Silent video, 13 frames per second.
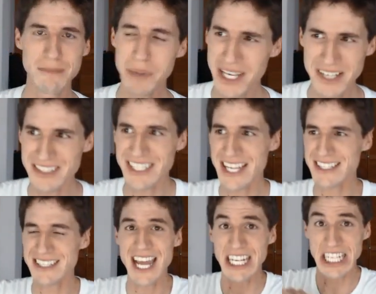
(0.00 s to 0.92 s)
Because
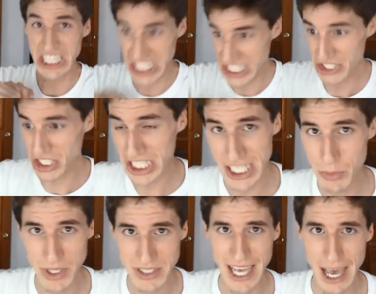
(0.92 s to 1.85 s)
that's not literally
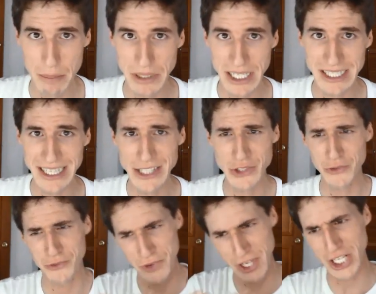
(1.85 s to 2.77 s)
what's happening,
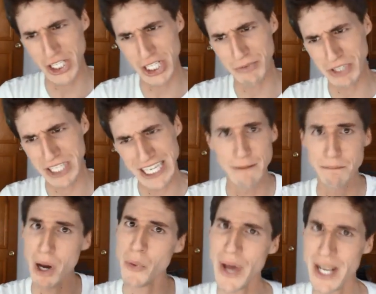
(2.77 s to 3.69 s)
that's figuratively
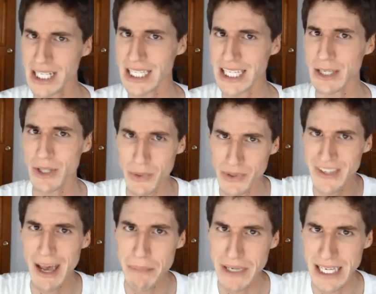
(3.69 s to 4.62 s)
and poetically what's
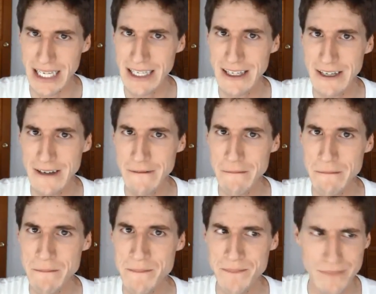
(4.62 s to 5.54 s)
happening.
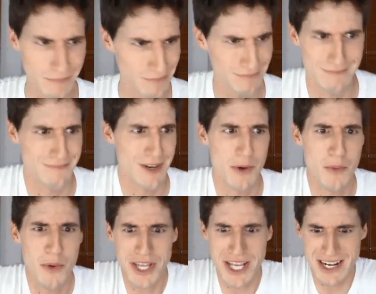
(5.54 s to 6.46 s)

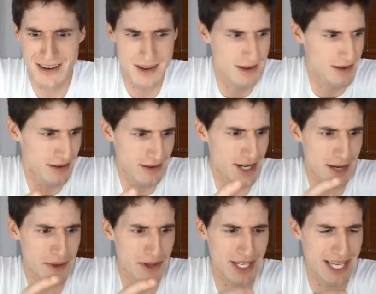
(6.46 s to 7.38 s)
Well then, you're
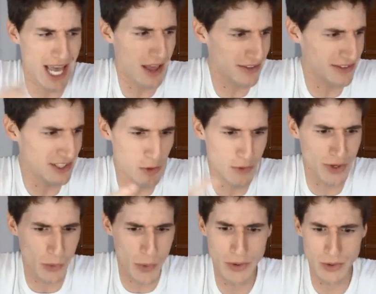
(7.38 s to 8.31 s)
talking about the galaxies
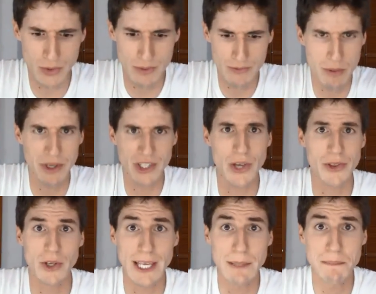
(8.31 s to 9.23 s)
moving away from each
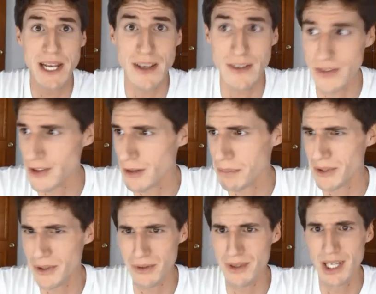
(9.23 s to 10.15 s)
other like pennies on the
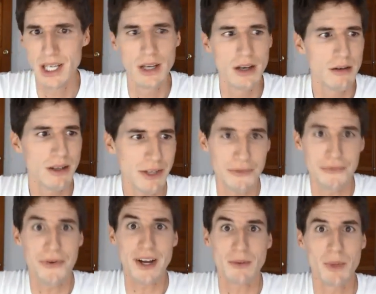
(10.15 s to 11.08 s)
balloon. What the
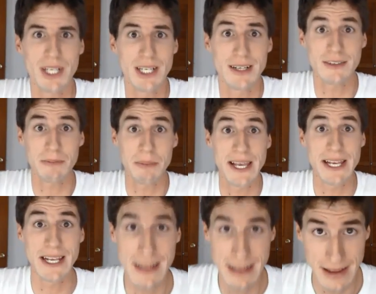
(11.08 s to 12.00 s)
fuck? We didn't
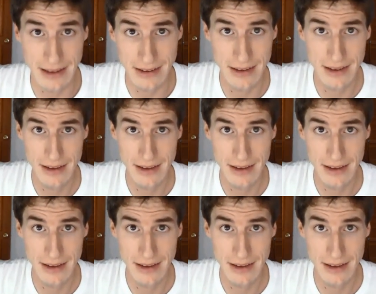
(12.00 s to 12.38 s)
explain anything.